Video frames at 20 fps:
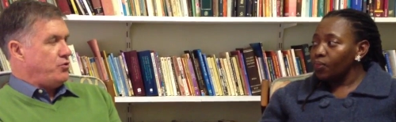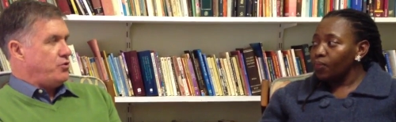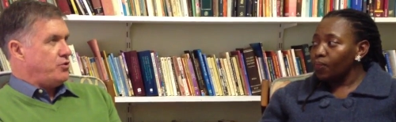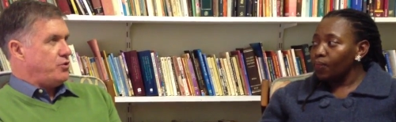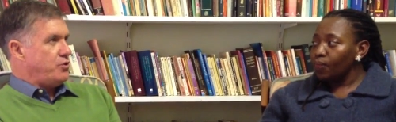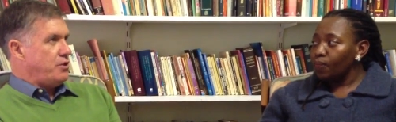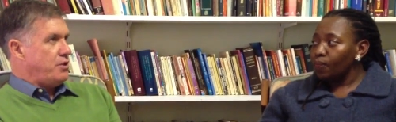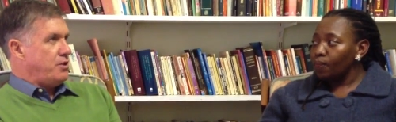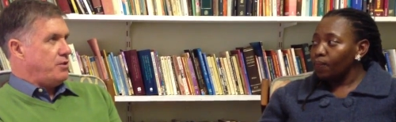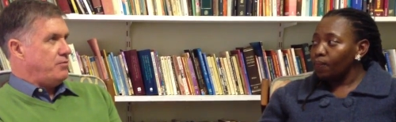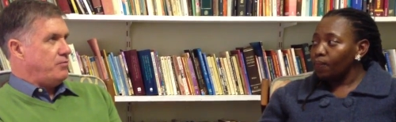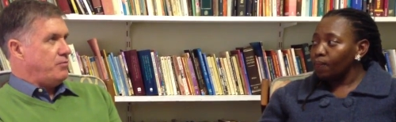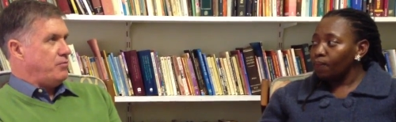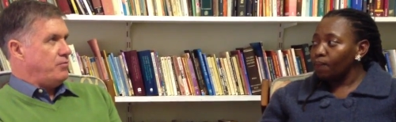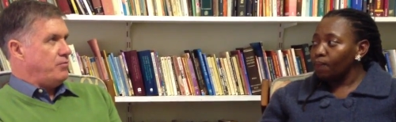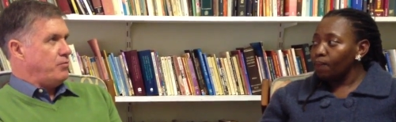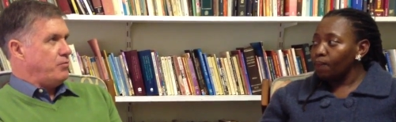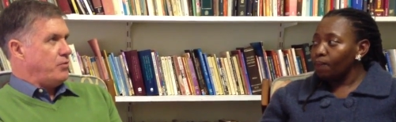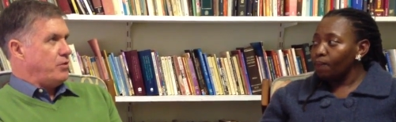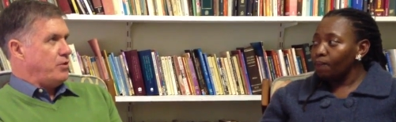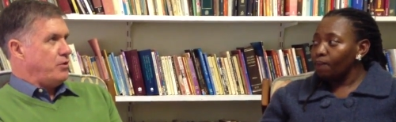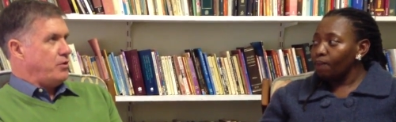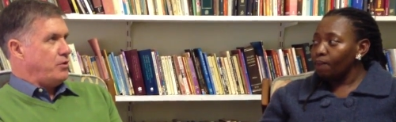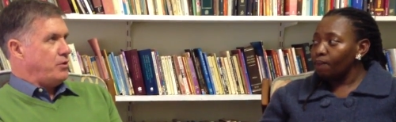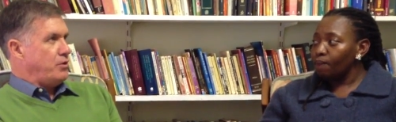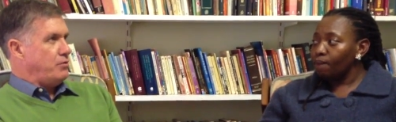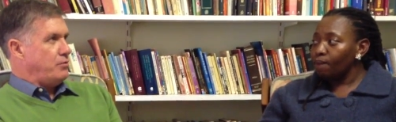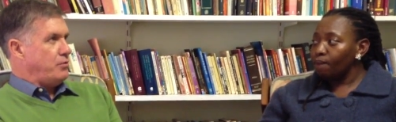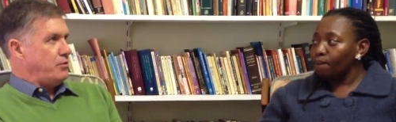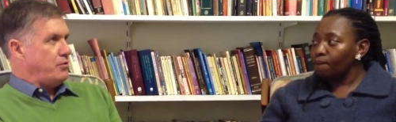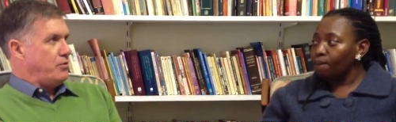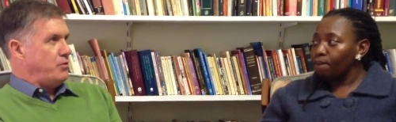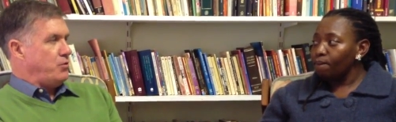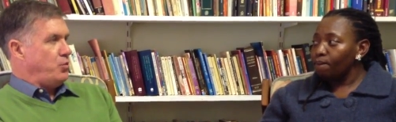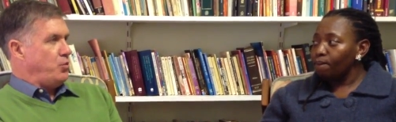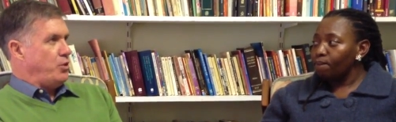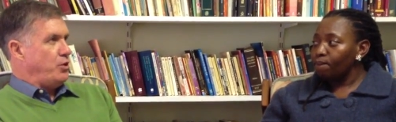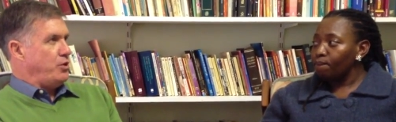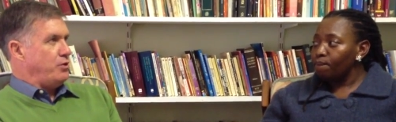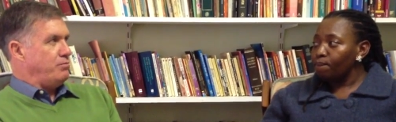Speaker 1: um, the word
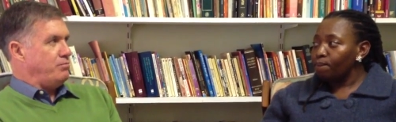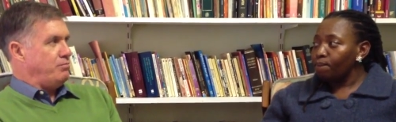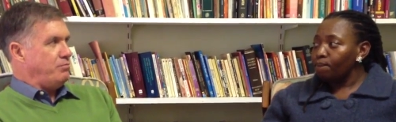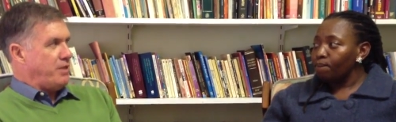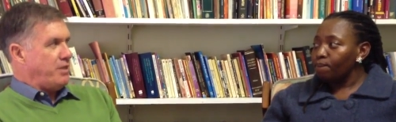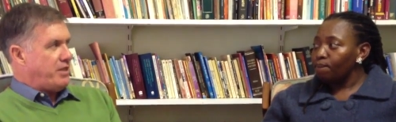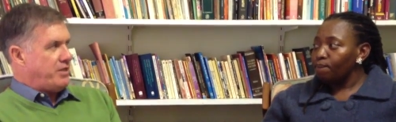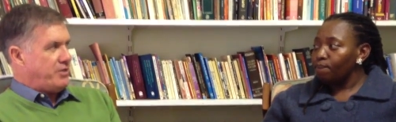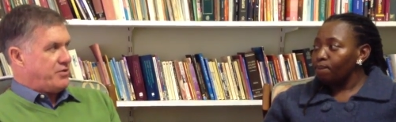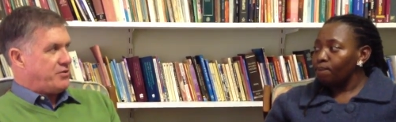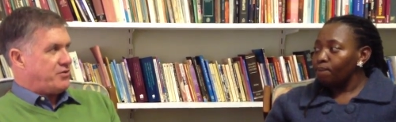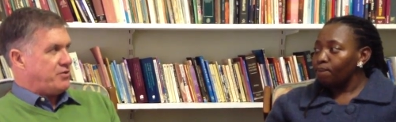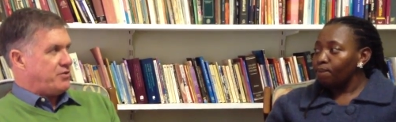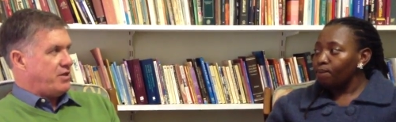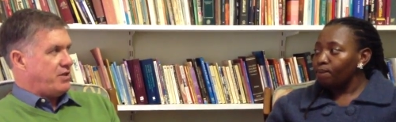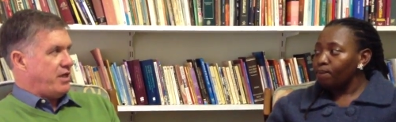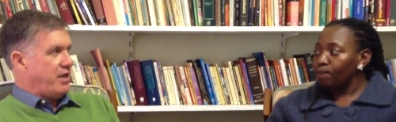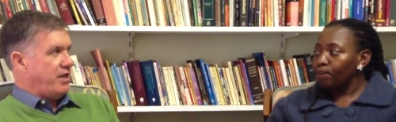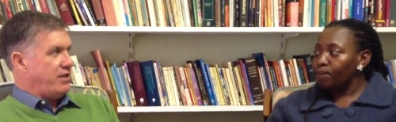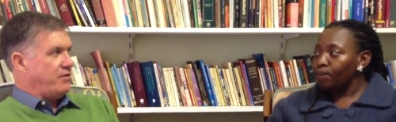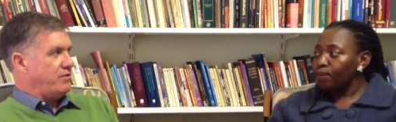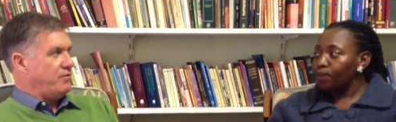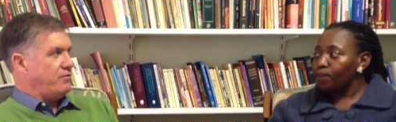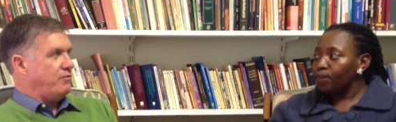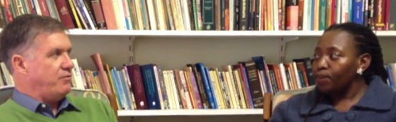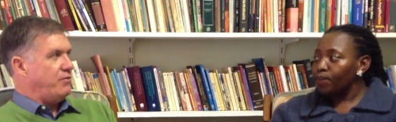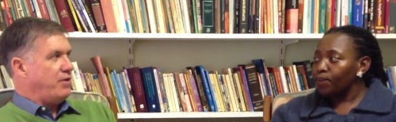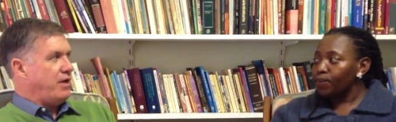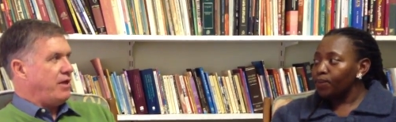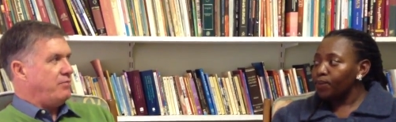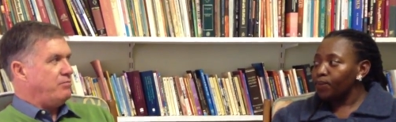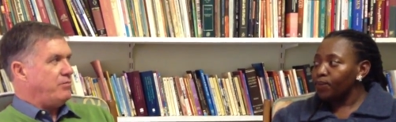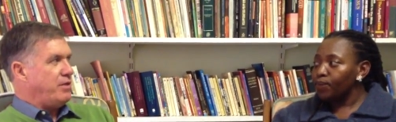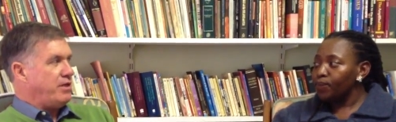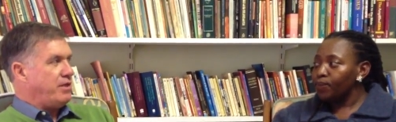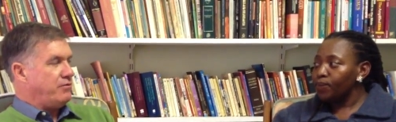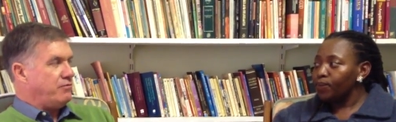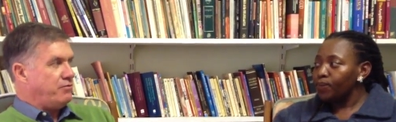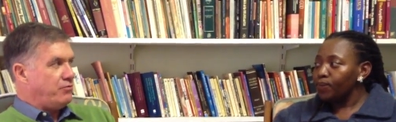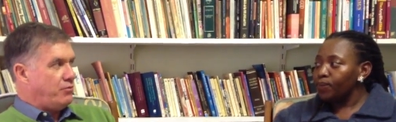peace and, and being
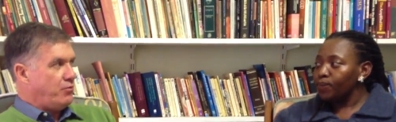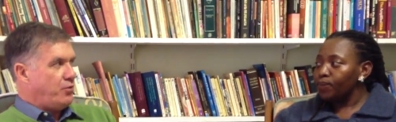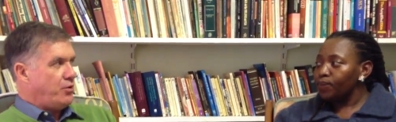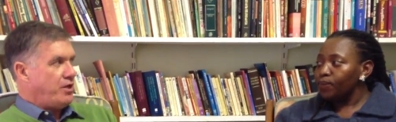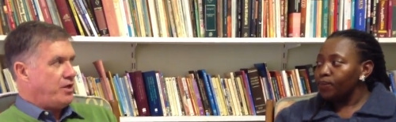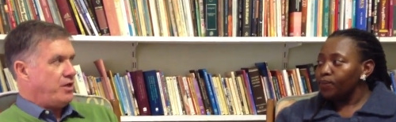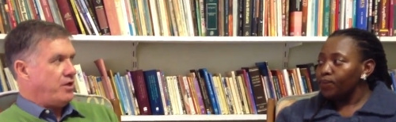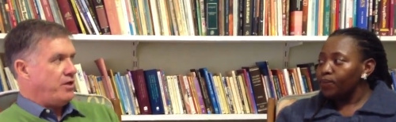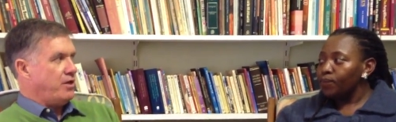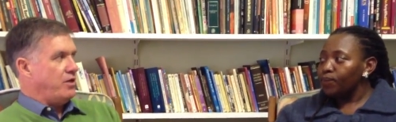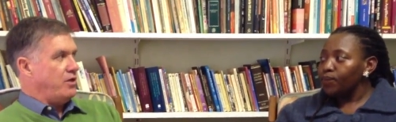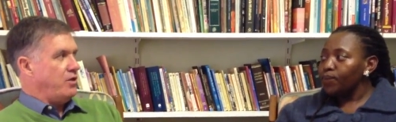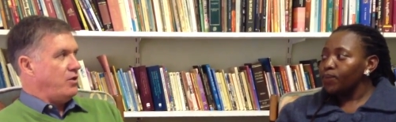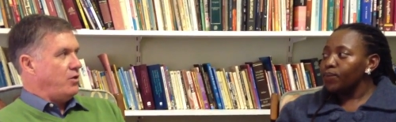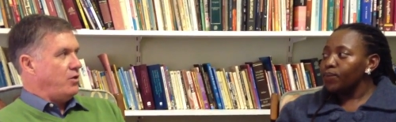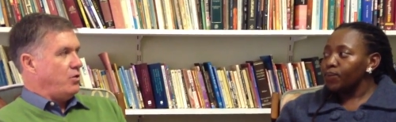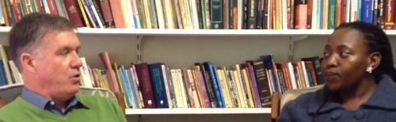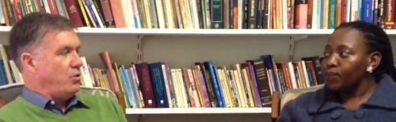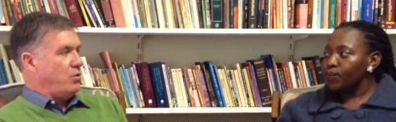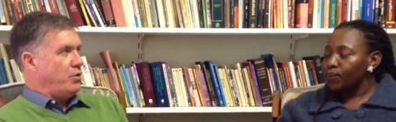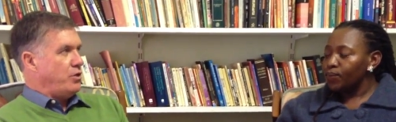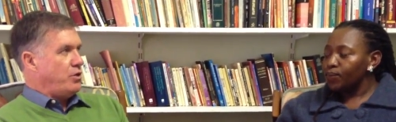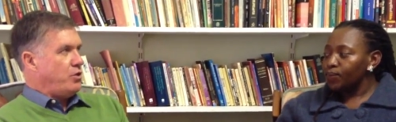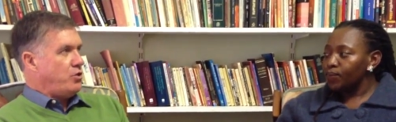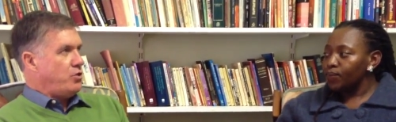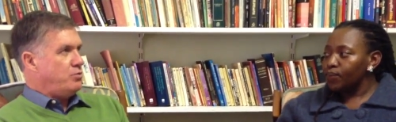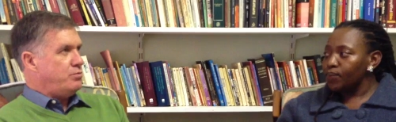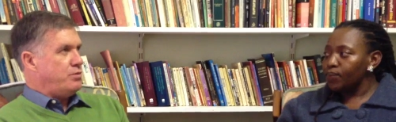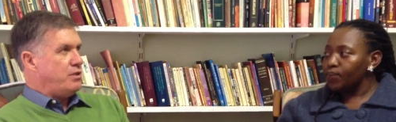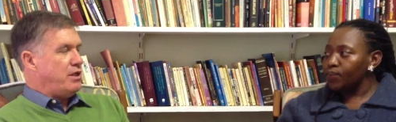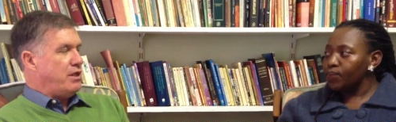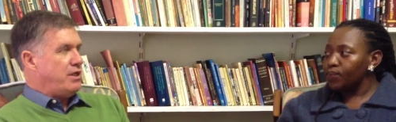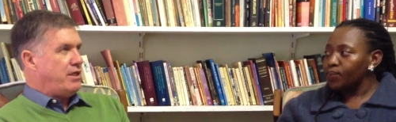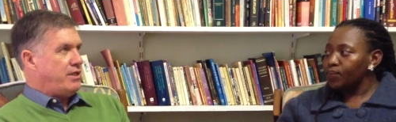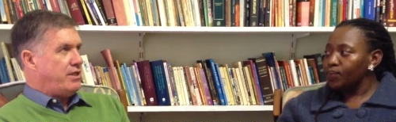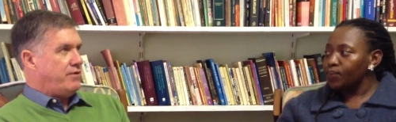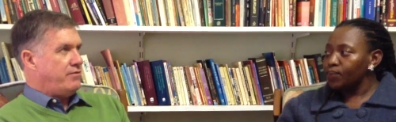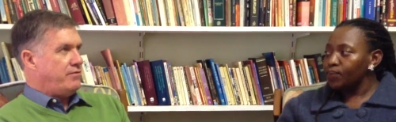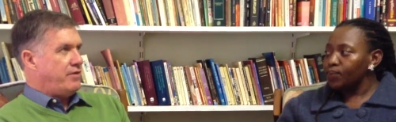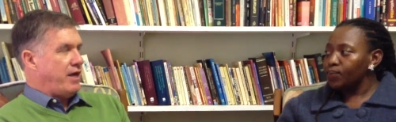free, what do you believe
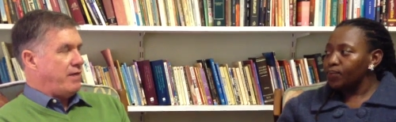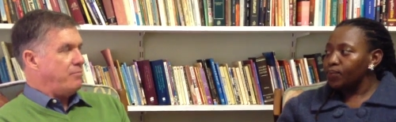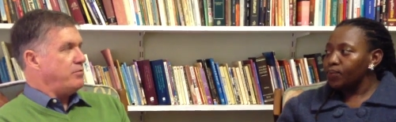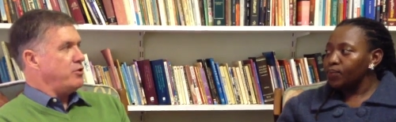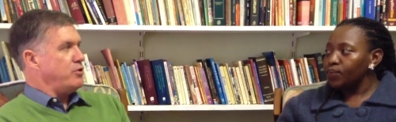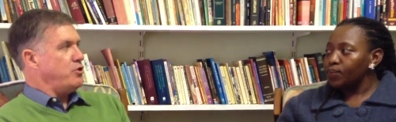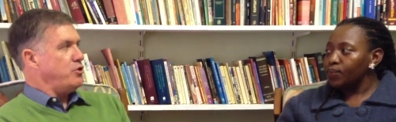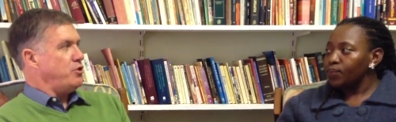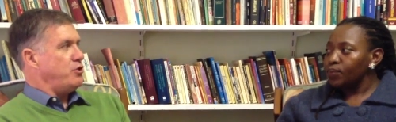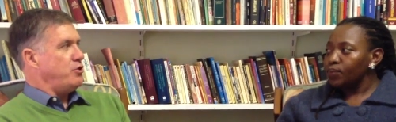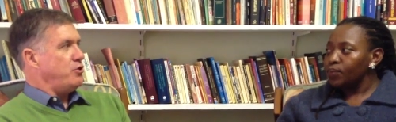happened to you?